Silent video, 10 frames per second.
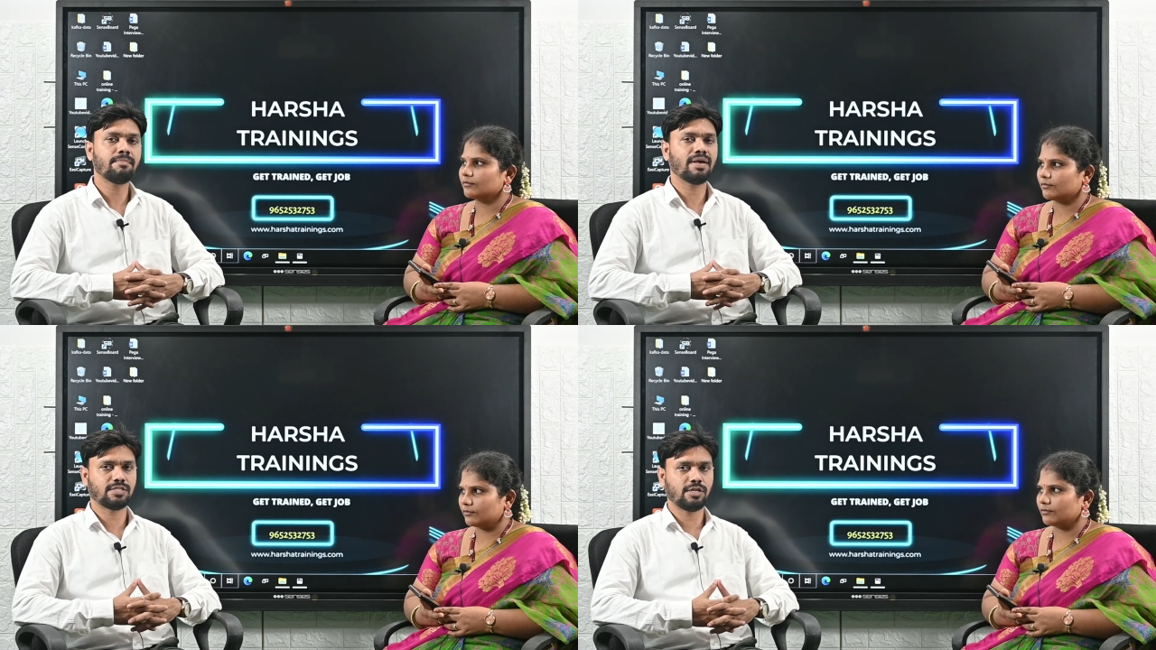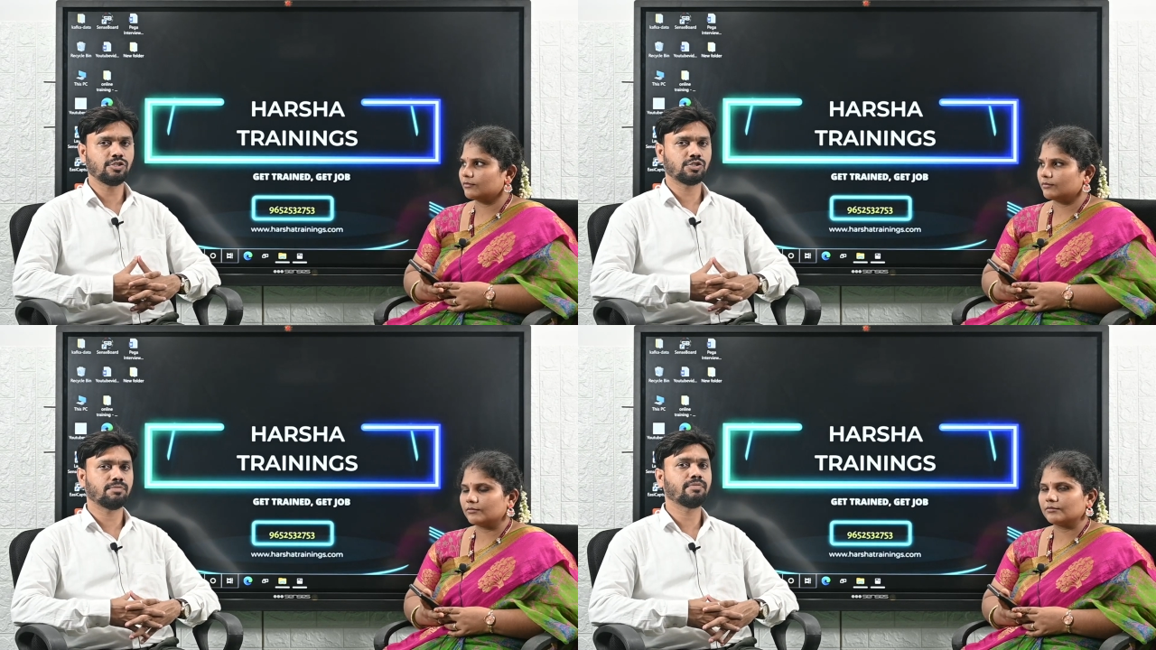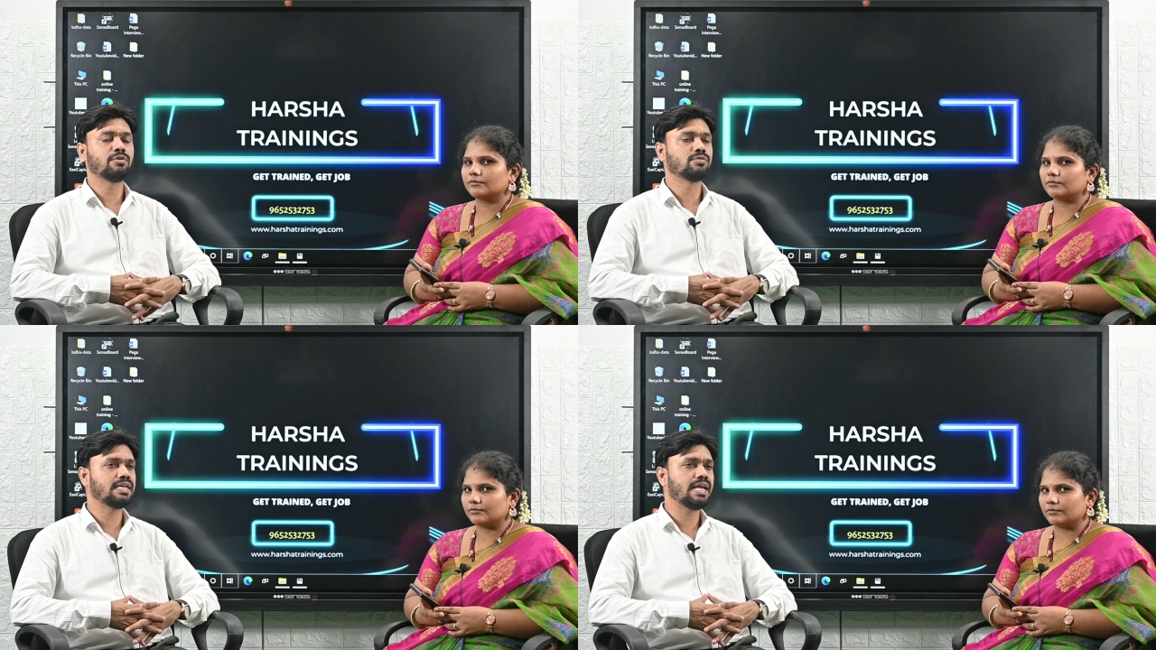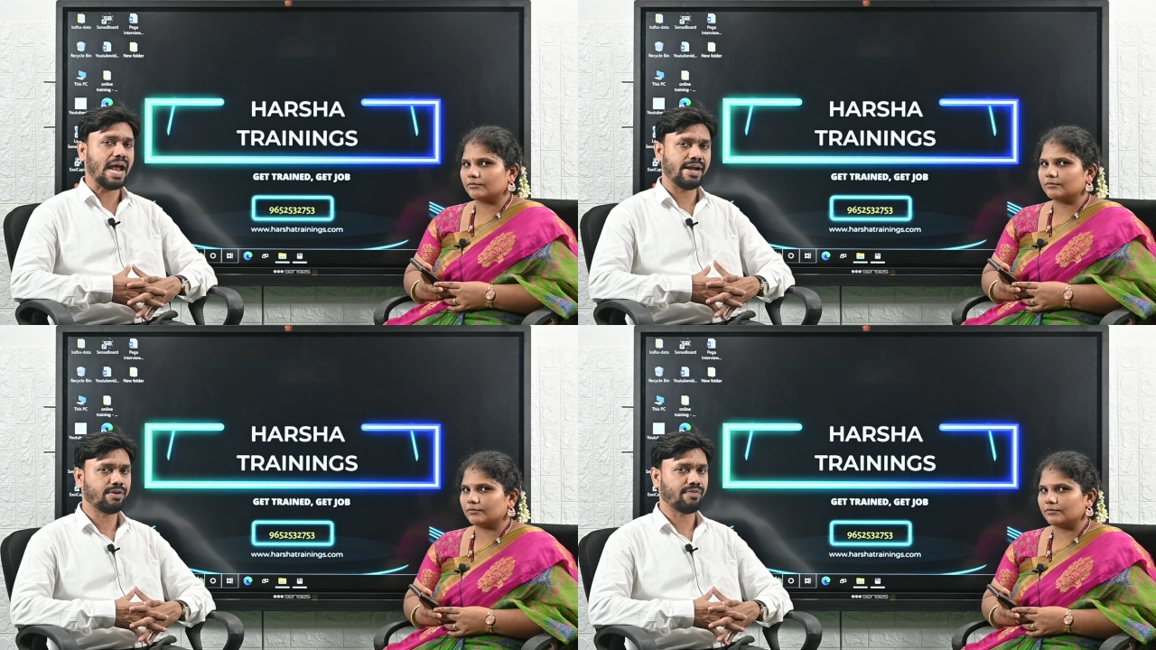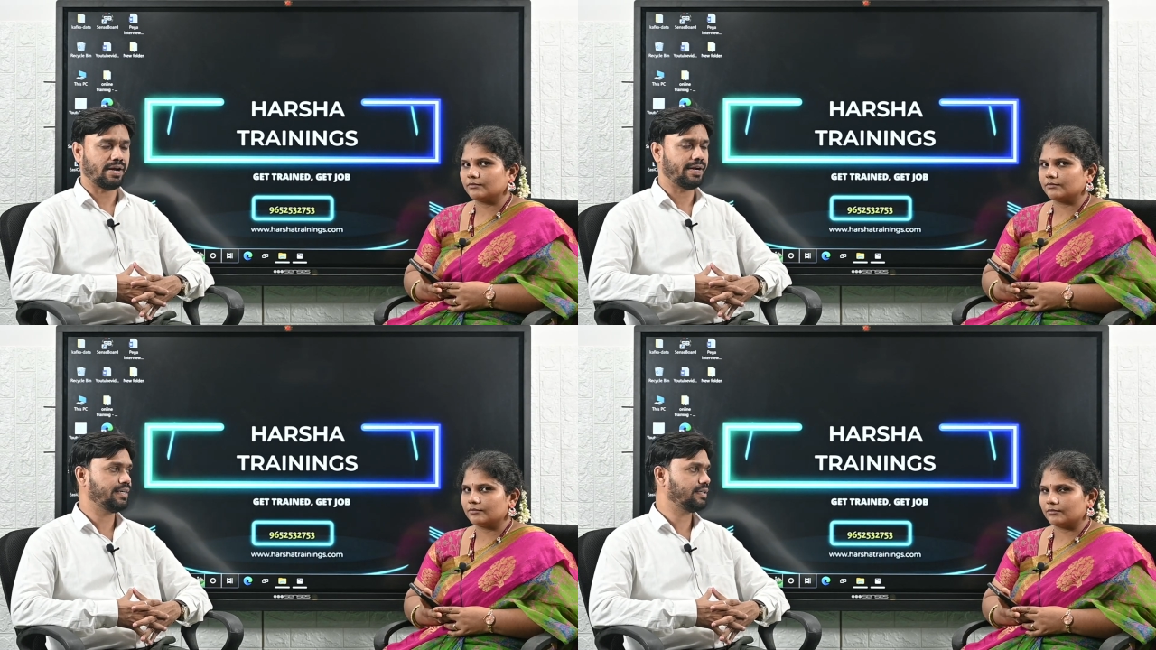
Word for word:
Speaker 1: message by using edit validate.